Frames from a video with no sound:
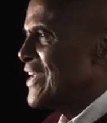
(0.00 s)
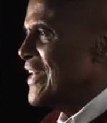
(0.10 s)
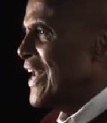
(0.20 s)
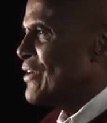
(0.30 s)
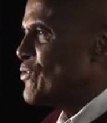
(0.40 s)

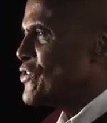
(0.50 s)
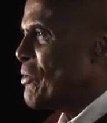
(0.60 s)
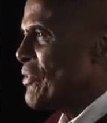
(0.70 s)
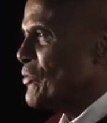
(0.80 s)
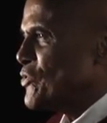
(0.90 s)
and it was
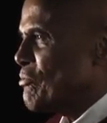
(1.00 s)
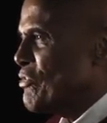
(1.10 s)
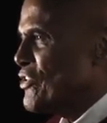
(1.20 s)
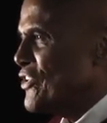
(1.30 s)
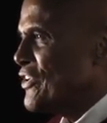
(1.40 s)
something that was
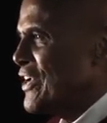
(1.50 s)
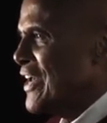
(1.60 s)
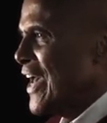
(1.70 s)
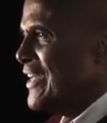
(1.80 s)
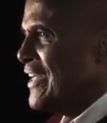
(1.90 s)
emerging
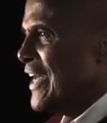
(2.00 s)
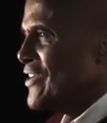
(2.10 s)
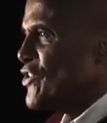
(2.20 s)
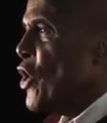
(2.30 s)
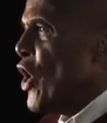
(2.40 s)

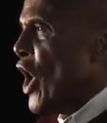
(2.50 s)
as